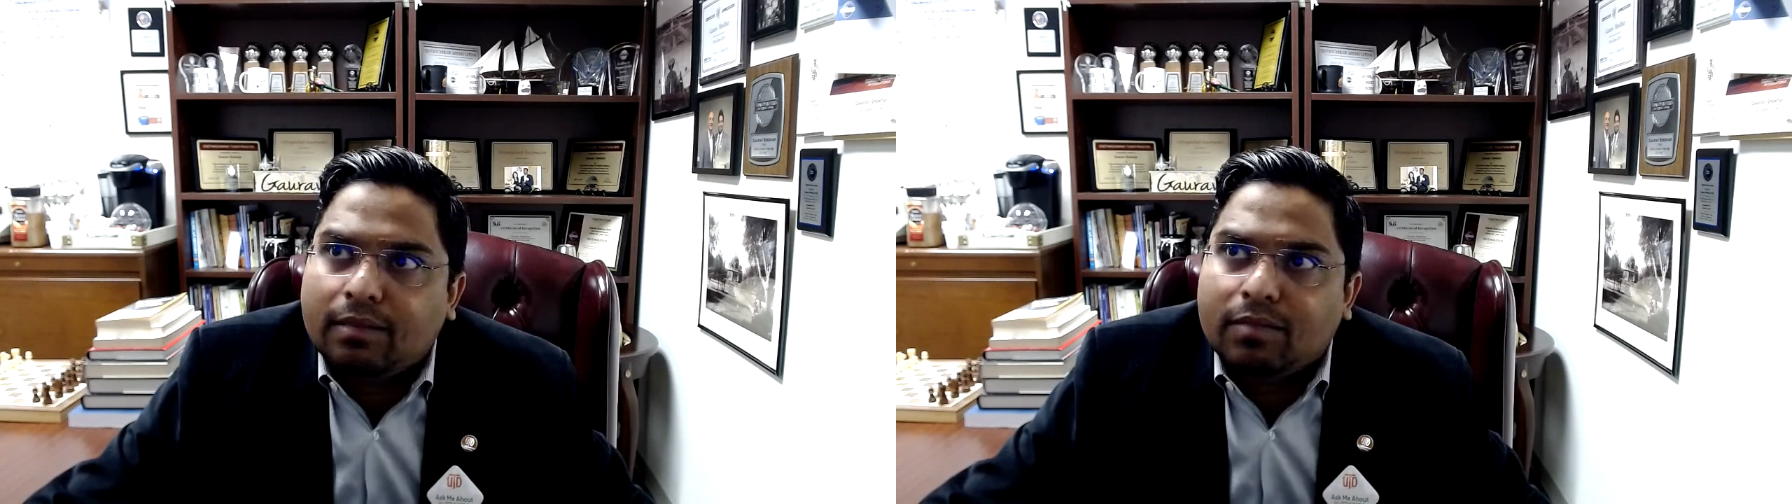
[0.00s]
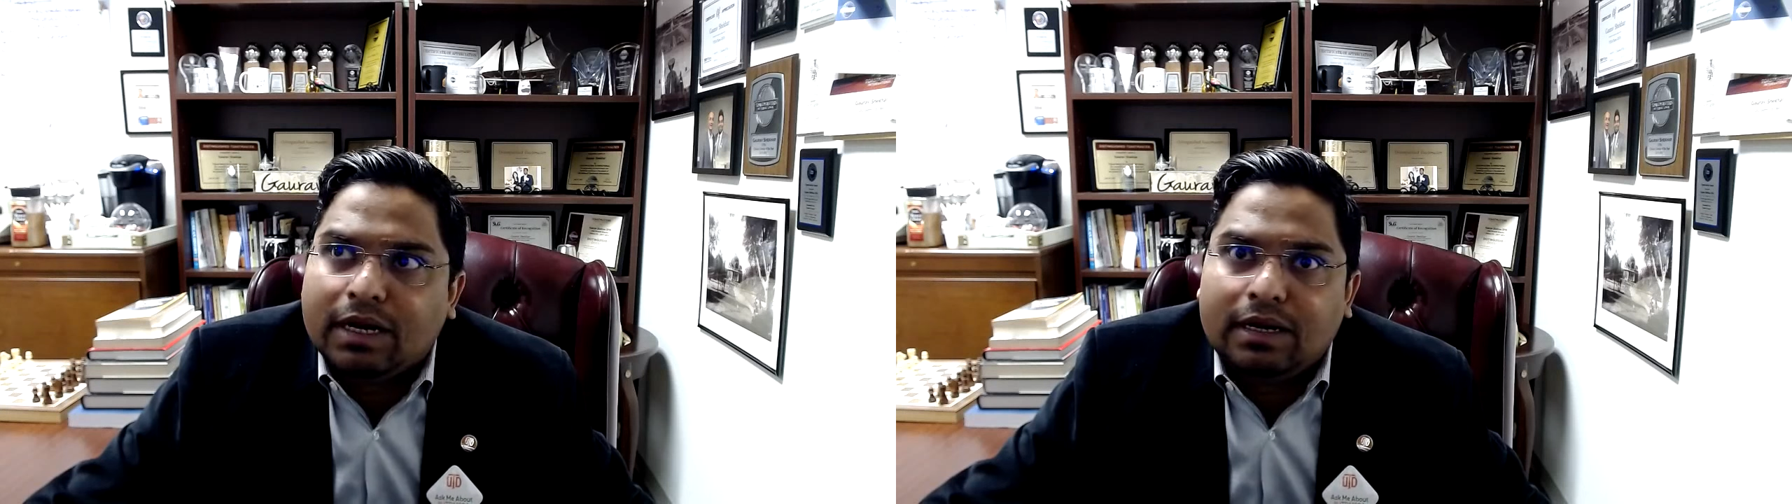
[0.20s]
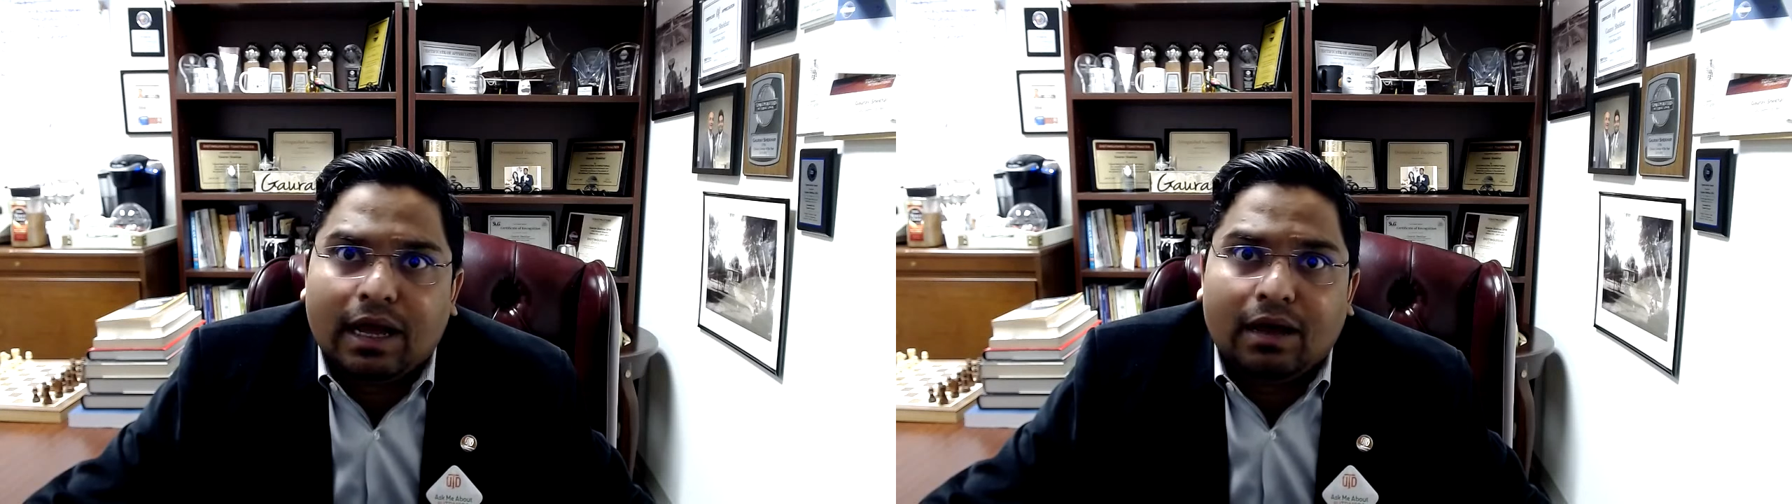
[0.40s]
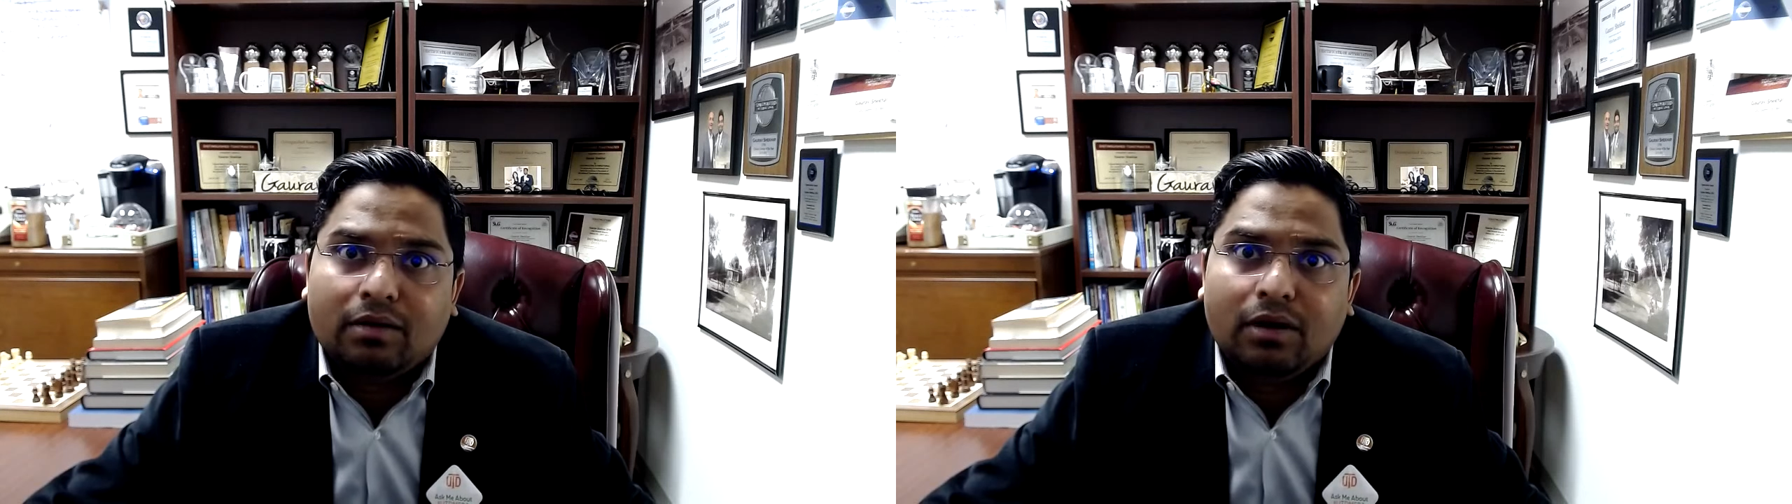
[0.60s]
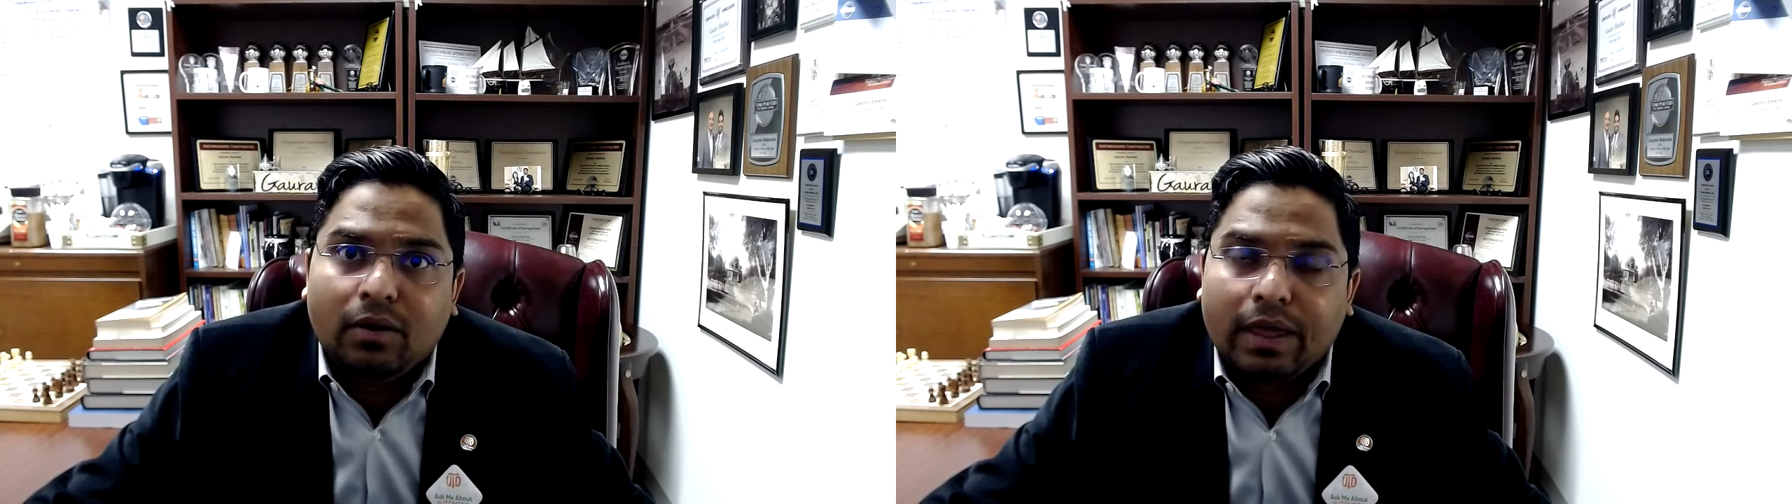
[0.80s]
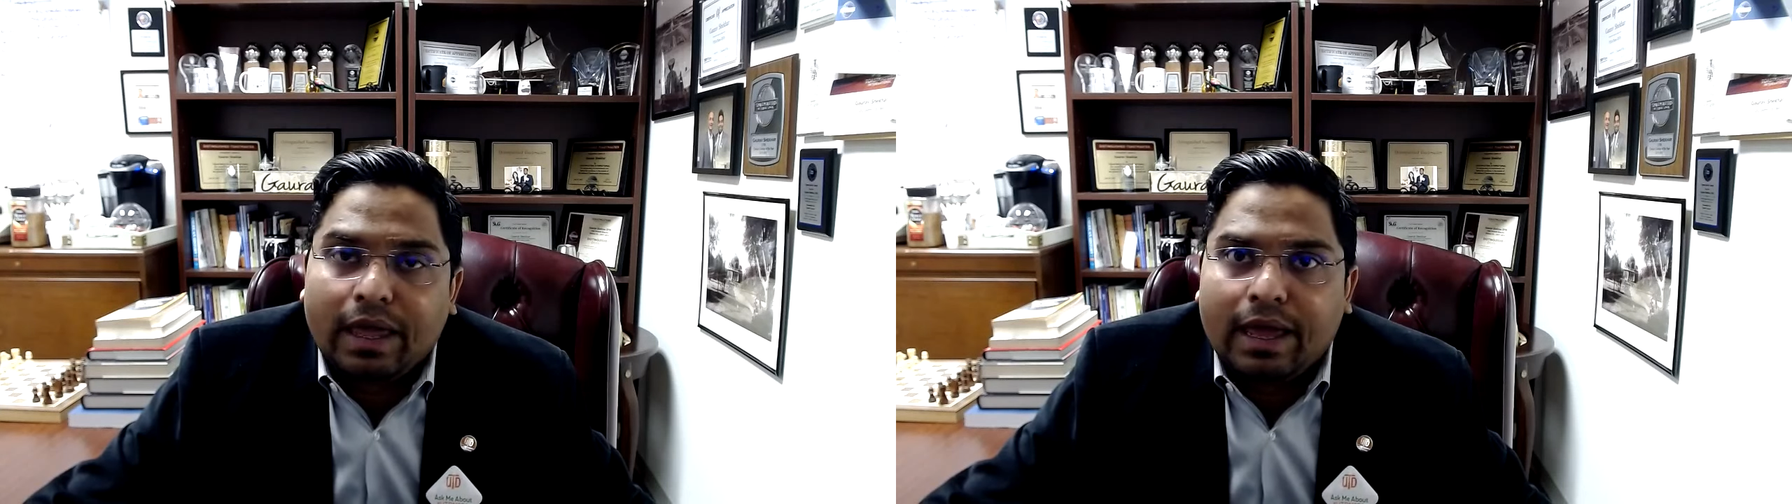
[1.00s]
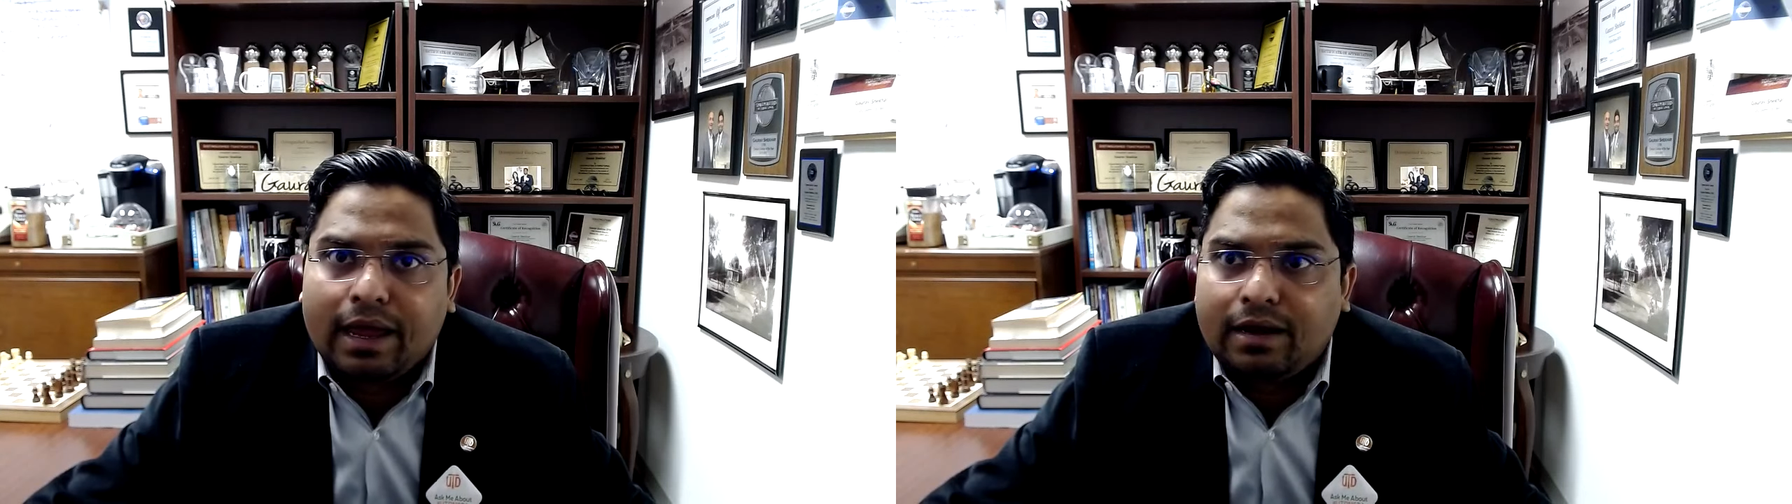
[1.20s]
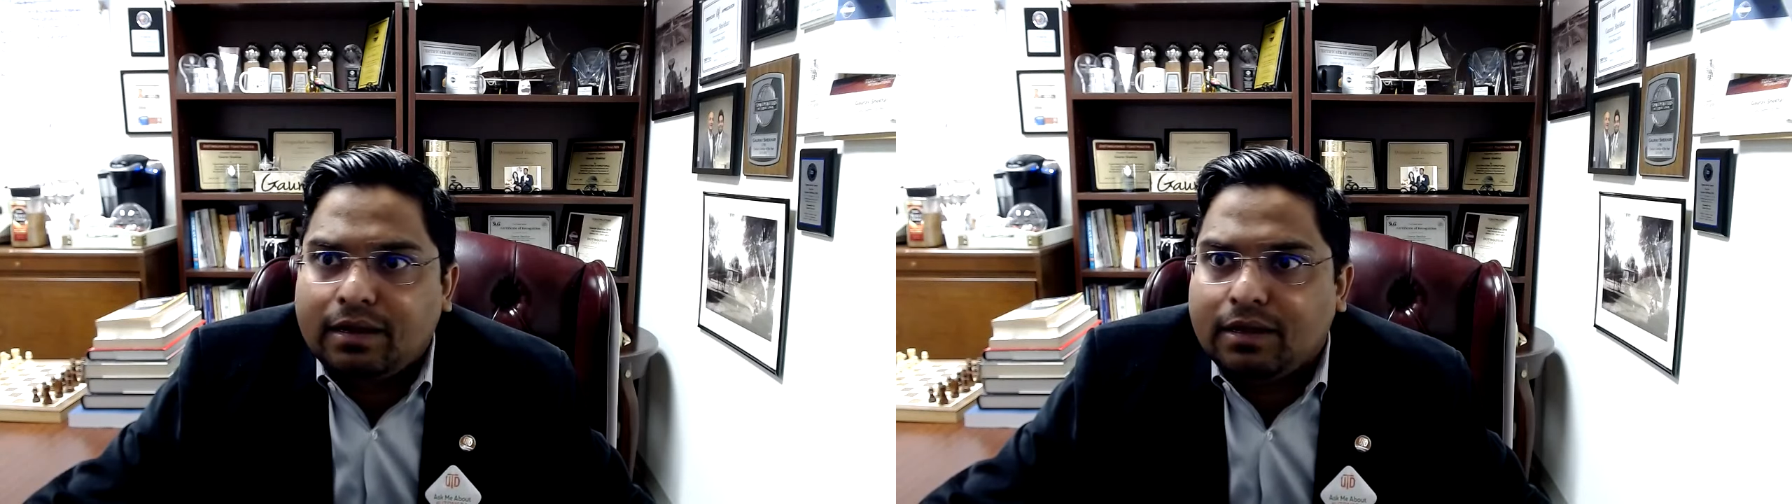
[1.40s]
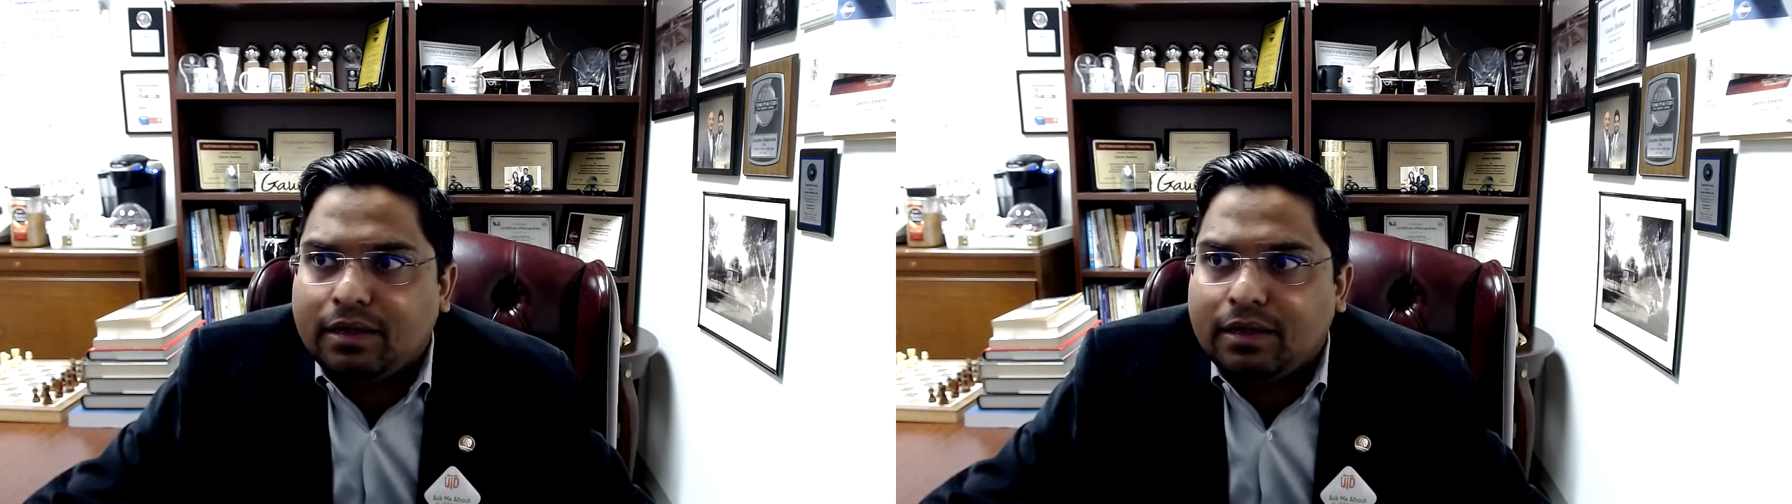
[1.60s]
But now looking at